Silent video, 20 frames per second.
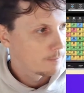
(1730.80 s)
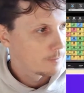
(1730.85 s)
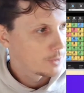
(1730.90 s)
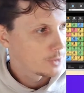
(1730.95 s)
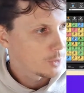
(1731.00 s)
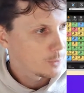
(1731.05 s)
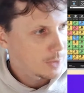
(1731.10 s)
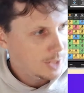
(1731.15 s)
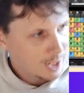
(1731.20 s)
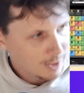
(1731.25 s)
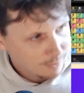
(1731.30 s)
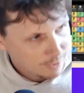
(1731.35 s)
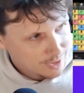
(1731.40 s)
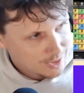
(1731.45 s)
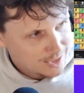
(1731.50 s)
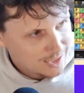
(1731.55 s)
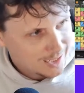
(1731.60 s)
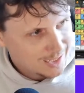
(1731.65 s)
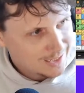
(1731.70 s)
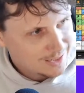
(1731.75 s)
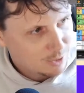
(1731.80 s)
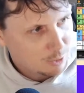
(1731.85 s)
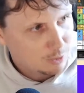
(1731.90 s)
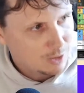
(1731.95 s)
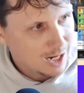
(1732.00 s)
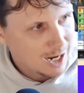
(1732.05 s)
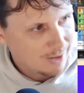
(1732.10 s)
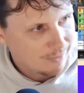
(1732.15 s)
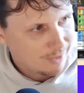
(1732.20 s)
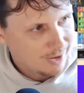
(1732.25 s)
So we have a Diggs,
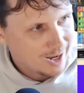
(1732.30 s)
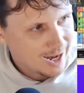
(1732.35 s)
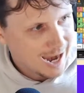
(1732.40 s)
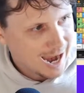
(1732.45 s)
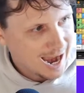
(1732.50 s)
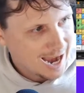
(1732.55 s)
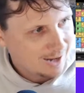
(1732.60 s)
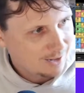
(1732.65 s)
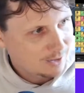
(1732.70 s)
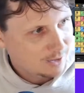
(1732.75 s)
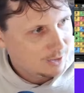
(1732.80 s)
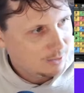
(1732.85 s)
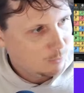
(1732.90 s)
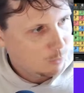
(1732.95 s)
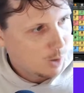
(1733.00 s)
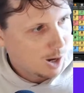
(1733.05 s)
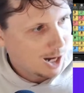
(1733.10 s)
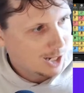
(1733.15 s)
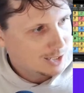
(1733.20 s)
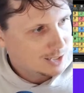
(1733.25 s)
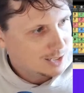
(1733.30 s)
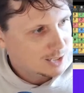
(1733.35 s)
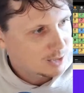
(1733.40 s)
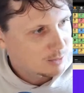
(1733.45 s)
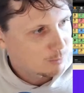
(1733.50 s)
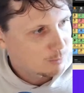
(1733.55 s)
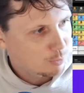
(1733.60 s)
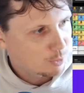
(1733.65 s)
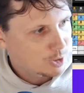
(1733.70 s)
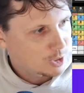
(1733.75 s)
Olave, Allen,
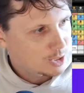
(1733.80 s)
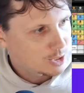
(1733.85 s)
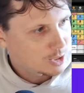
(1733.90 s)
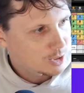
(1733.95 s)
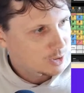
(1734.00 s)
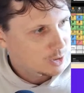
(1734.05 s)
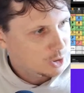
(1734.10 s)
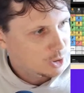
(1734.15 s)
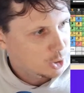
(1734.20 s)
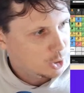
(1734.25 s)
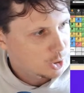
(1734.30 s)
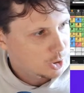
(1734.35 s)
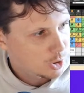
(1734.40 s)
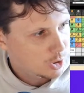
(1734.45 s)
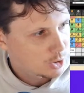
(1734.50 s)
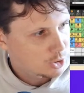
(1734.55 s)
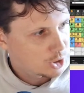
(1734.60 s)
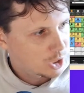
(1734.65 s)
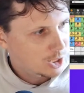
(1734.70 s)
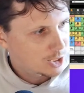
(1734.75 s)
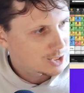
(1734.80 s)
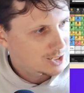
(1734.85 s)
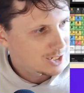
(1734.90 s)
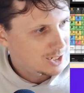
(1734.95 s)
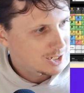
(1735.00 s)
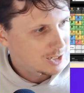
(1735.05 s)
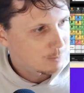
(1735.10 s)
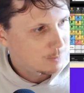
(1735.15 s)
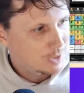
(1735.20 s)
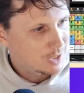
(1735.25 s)
Watson, Brees, Cook,
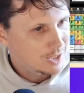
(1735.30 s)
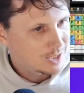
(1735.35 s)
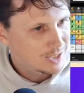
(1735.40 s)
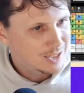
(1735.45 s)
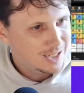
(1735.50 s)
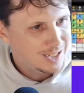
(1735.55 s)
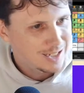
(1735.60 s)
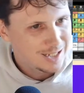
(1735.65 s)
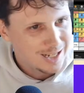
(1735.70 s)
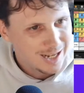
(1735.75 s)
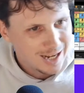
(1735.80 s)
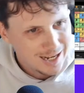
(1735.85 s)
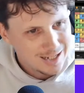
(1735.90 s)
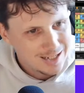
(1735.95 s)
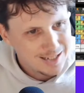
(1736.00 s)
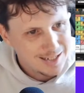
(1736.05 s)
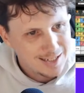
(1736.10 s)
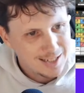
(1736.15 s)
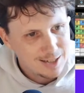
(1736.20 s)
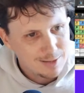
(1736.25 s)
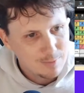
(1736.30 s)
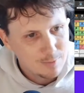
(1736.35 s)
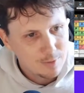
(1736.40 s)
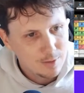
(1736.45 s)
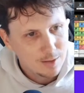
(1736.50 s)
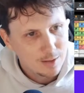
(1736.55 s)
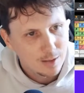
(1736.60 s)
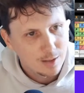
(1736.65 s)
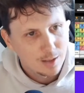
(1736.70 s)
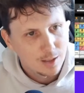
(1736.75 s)
JSN, Pitts, Kincaid
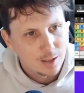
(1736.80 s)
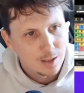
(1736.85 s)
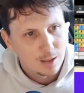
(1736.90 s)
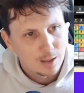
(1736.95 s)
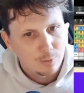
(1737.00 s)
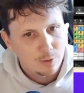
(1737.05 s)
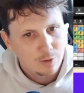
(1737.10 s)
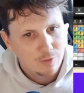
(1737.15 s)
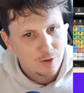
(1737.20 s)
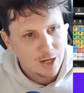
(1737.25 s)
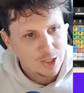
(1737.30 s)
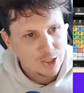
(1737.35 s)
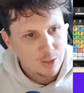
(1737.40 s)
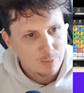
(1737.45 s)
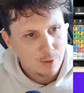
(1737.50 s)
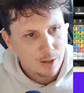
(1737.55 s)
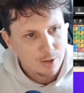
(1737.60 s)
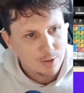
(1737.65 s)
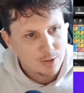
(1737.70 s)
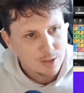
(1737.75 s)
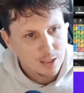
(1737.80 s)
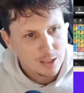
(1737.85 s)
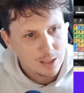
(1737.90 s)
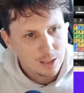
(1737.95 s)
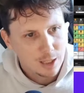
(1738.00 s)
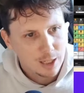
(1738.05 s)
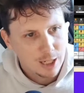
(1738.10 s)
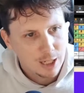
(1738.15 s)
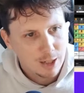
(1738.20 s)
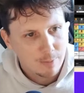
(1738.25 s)
team. We have AJ Brown, CeeDee
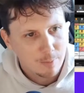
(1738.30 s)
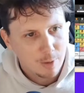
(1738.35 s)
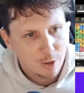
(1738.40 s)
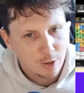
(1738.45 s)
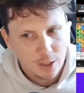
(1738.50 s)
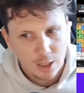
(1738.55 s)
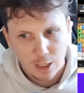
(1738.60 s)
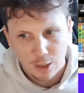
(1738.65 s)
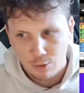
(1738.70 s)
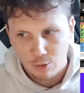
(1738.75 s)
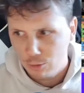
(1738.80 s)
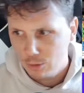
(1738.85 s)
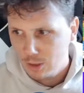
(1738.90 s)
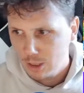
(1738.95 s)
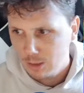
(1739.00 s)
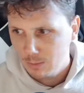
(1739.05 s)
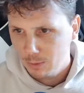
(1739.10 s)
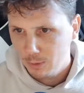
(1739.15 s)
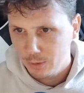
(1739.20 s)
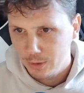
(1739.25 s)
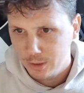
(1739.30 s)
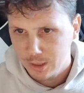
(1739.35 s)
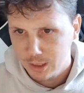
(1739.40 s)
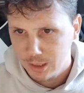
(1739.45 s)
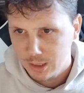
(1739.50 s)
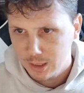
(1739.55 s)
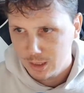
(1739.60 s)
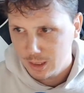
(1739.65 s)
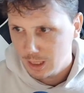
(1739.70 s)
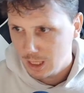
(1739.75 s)
Lamb, Mark Andrews, Deebo
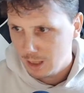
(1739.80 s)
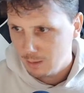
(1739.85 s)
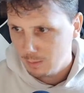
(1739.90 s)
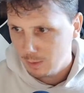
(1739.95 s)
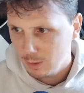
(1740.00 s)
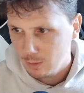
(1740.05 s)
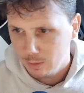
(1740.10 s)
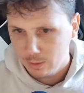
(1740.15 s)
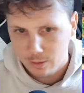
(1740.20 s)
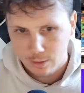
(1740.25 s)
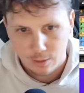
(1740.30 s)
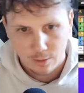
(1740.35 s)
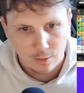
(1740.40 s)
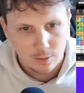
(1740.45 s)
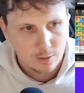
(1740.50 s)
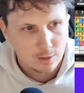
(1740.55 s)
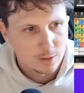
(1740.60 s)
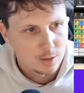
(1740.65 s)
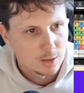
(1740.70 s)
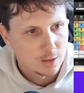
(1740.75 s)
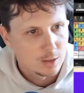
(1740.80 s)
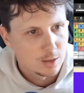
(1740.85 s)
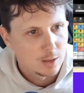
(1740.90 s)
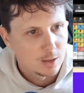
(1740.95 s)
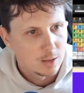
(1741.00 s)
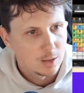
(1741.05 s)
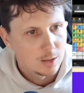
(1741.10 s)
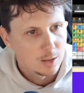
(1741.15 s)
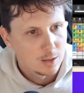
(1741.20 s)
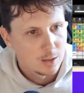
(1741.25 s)
Samuel,
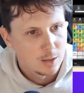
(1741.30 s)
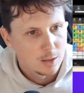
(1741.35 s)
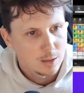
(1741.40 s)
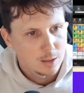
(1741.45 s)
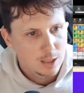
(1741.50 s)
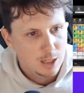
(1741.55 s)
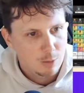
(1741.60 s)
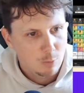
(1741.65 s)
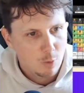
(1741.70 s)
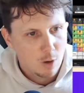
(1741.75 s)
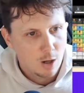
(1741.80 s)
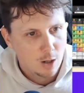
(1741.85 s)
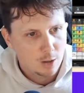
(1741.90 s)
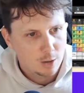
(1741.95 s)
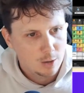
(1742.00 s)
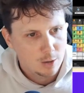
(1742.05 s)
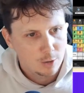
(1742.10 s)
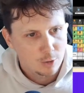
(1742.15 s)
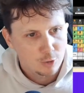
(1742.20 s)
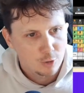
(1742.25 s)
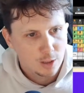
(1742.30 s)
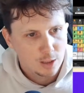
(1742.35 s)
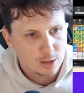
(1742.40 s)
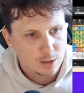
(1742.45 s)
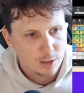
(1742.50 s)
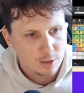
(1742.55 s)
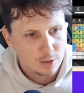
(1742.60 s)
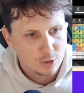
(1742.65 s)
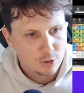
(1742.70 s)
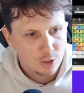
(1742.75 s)
Ken Walker, Drake
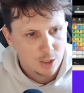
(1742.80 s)
London,